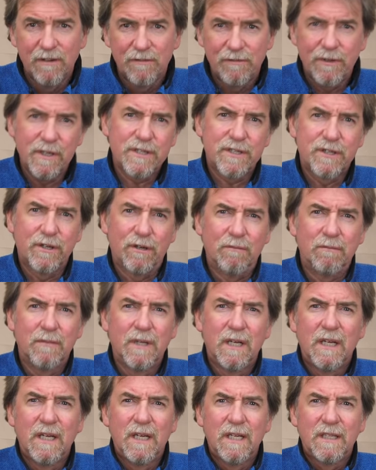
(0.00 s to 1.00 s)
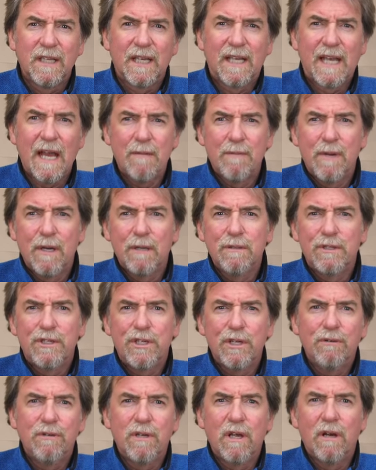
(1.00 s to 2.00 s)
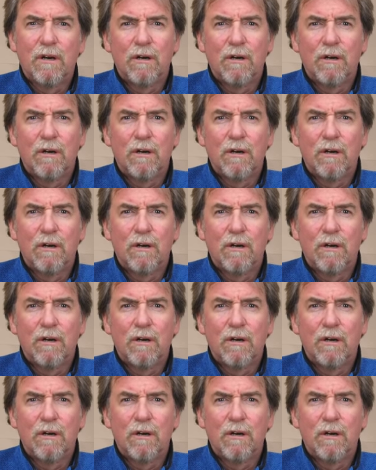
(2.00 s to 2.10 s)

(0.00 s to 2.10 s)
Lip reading: First up, the Gamo Junior